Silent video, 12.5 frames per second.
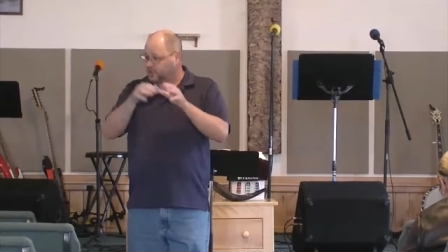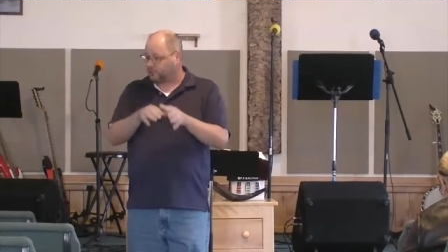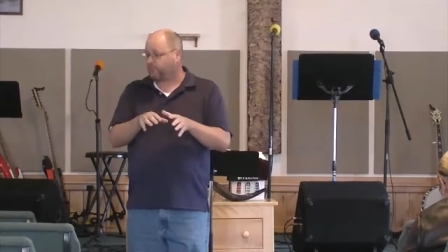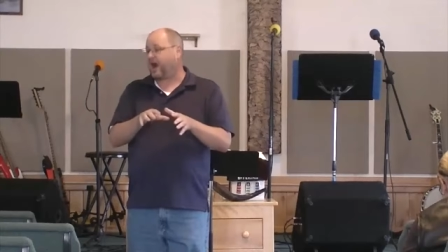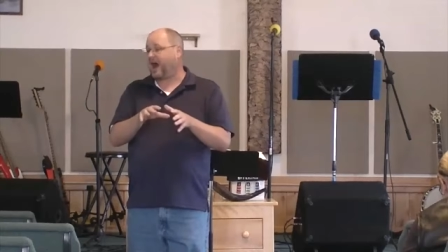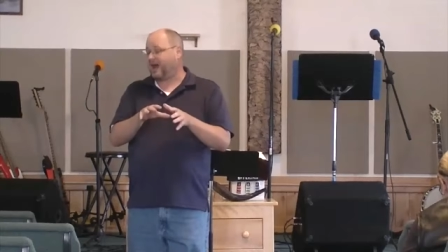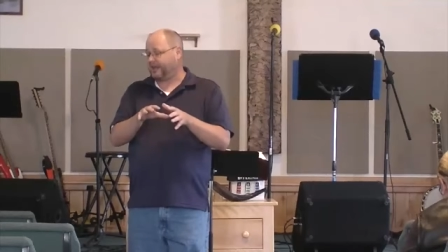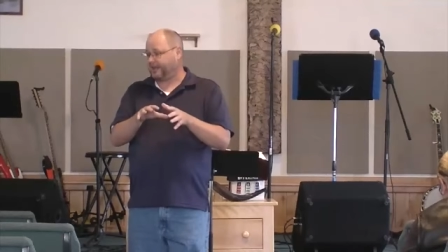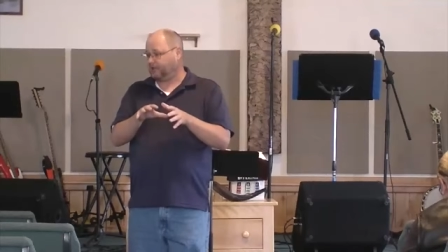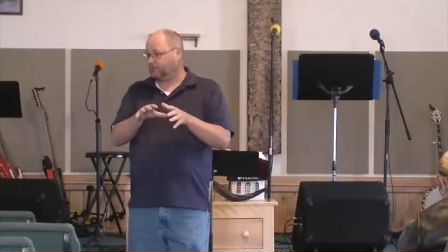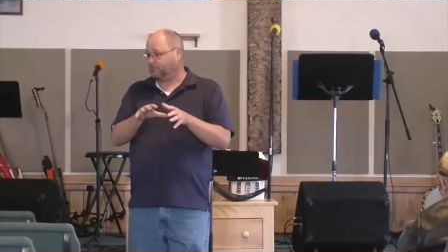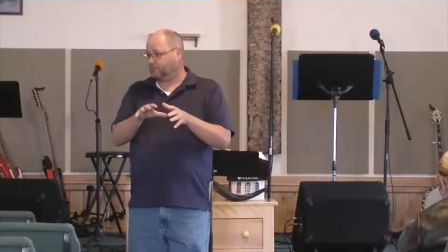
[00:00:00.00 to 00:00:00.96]
in the
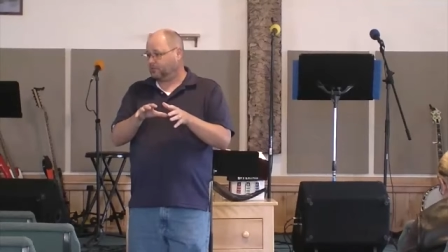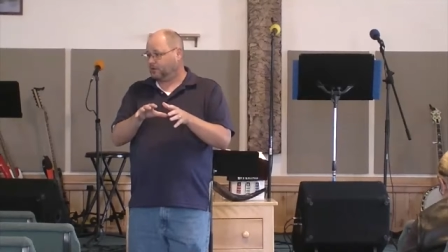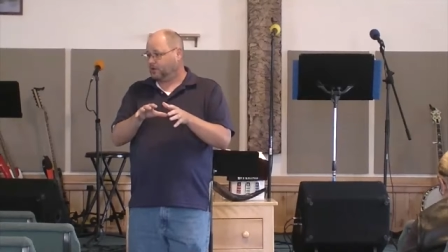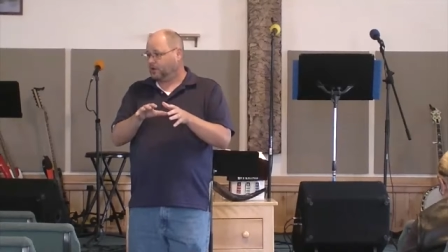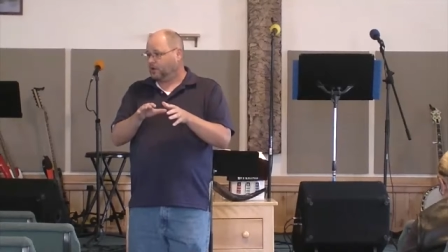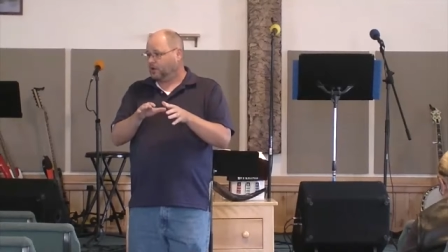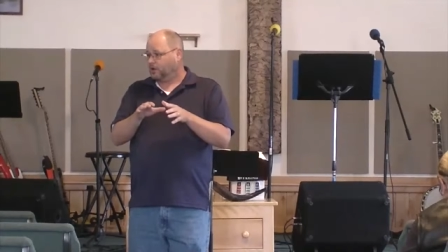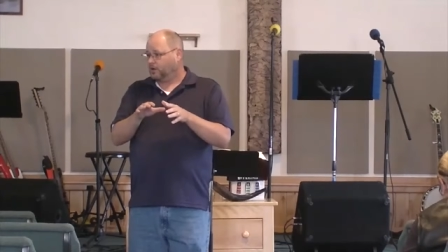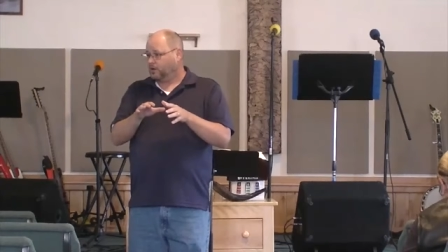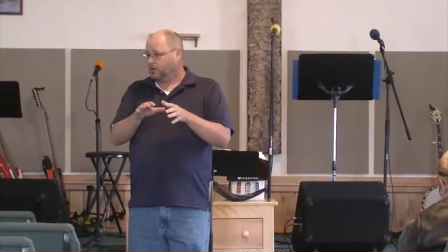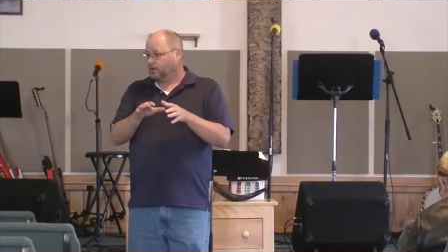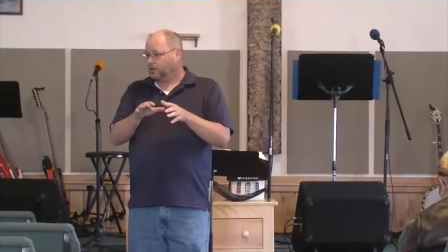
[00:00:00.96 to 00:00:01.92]
body,
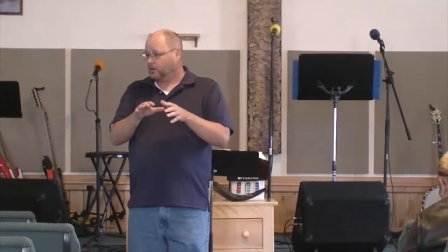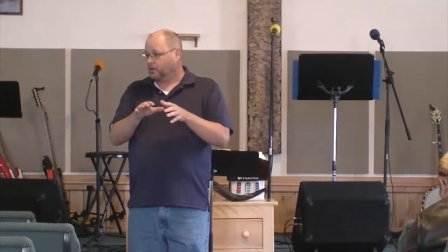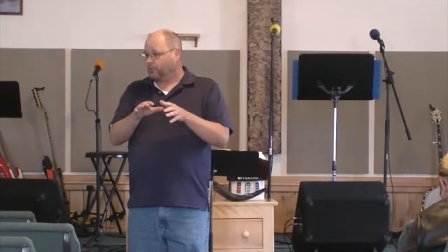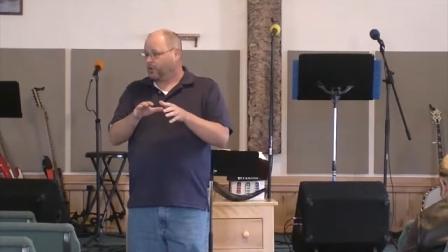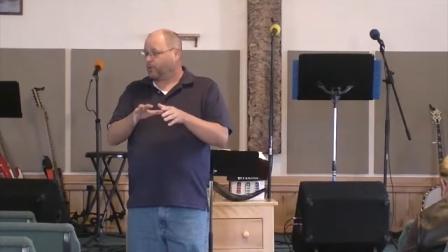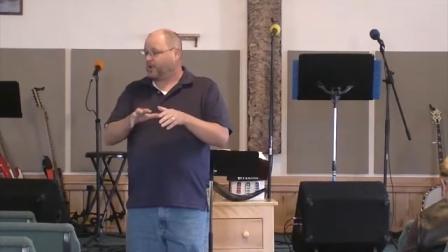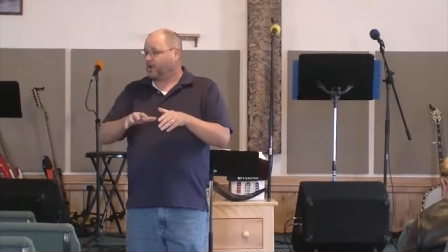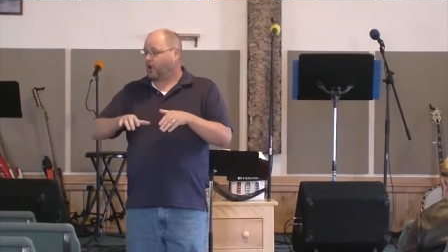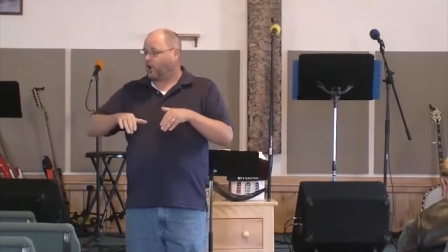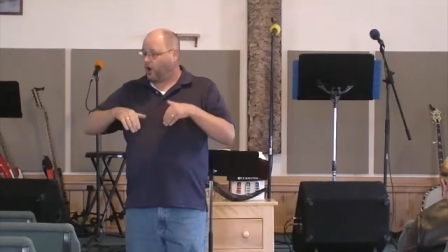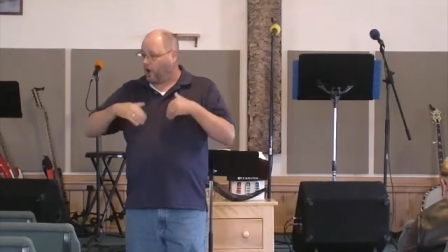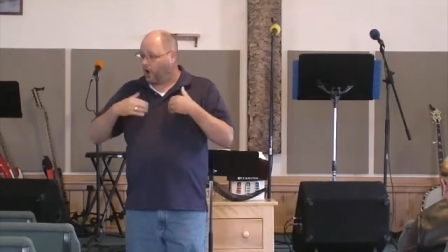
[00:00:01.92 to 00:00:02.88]
but we
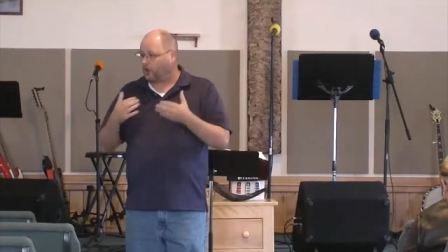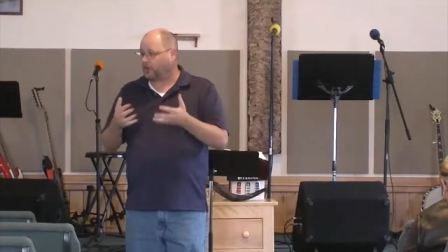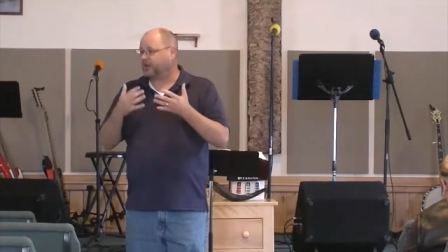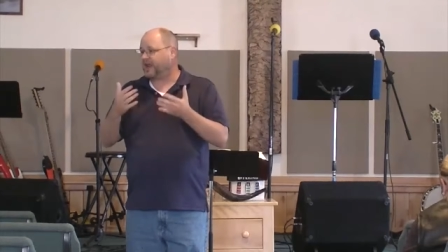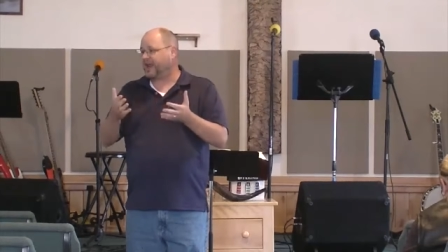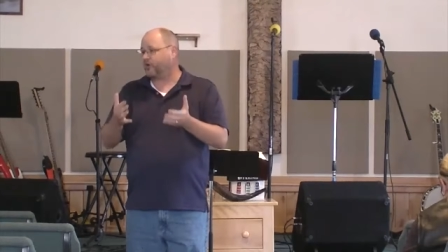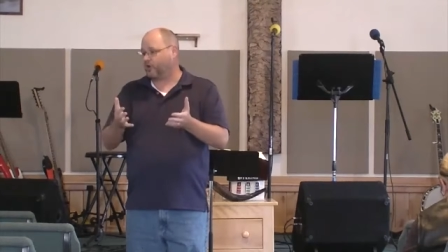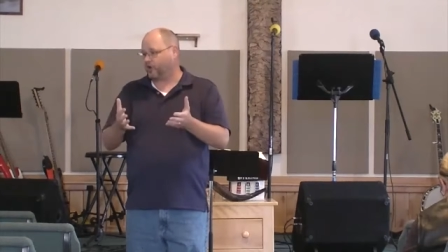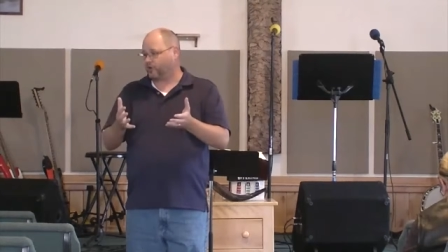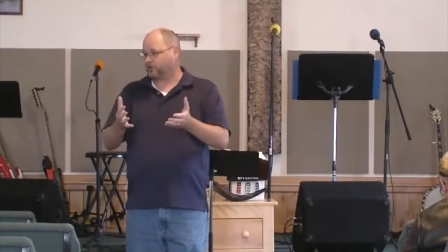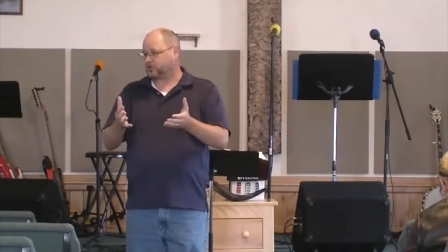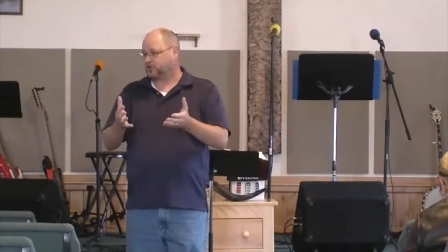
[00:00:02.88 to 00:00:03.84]
are all
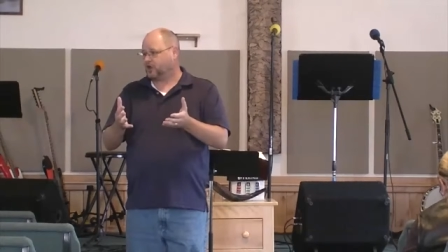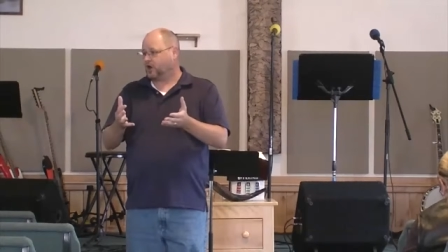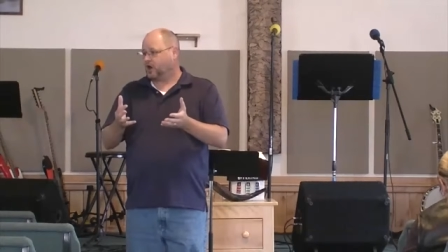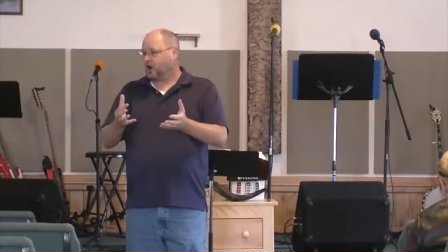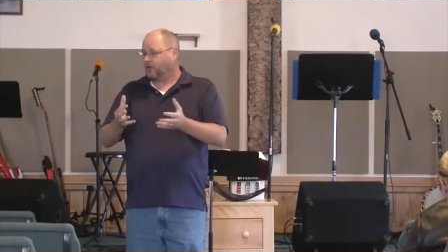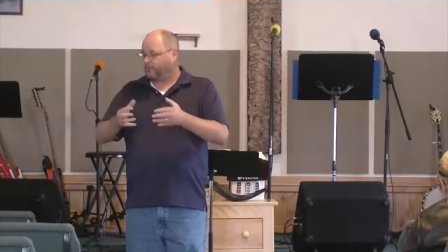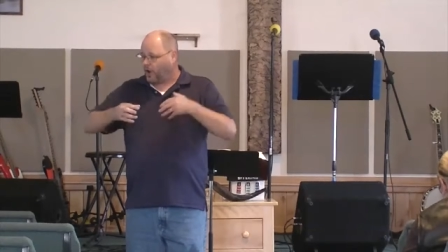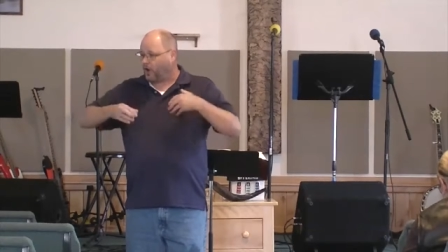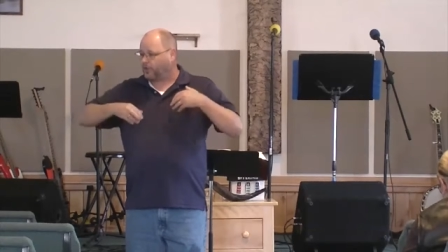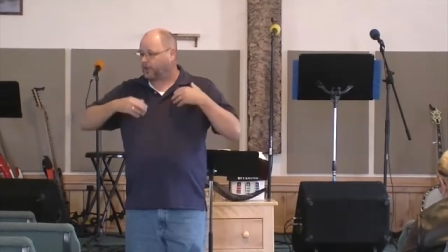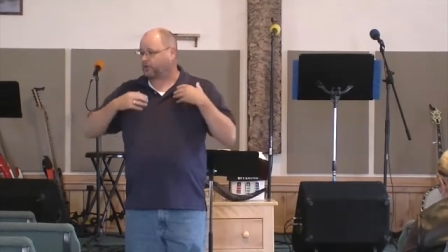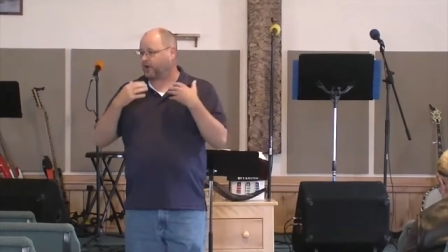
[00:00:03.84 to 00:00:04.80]
inheritors of
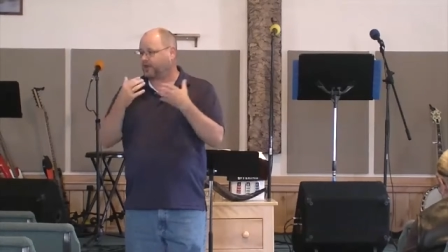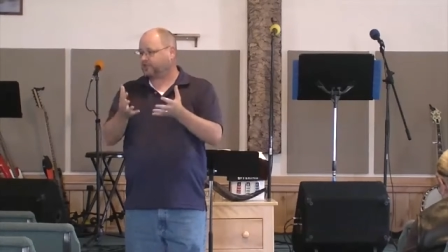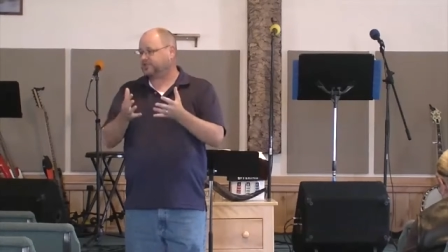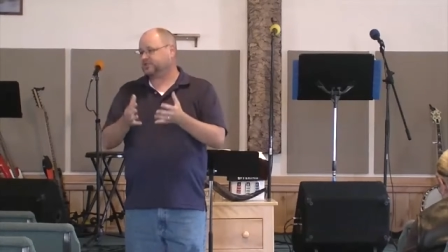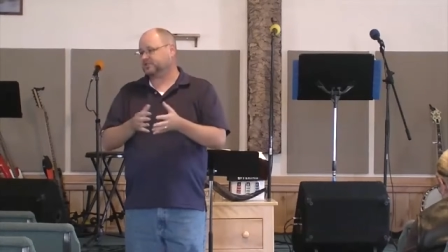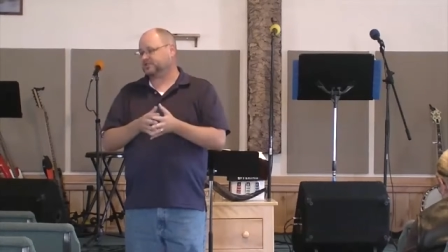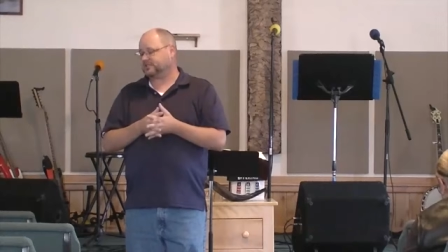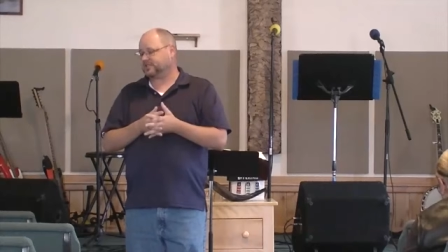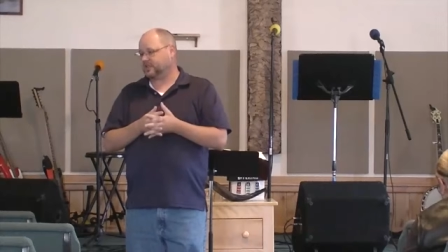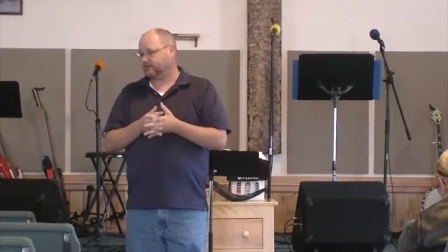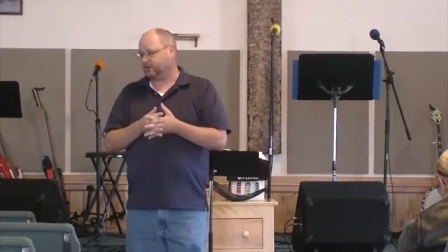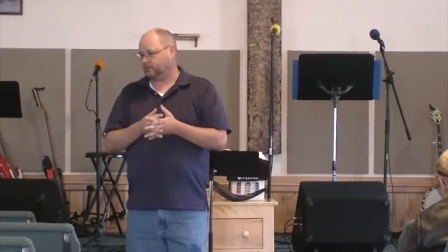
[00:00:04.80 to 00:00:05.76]
all that Christ Jesus has
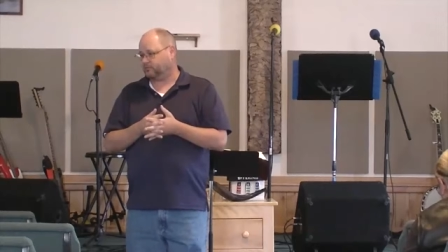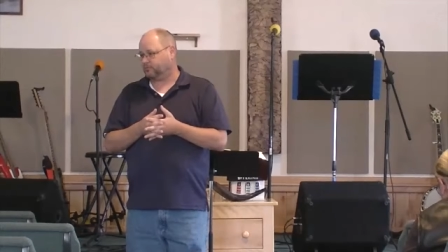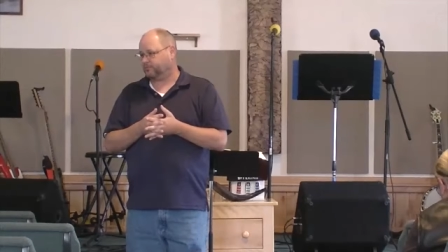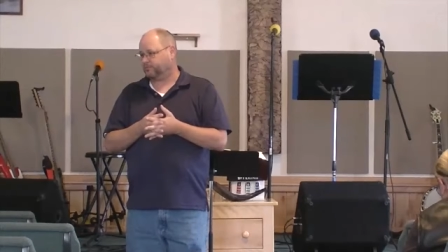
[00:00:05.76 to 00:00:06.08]
given.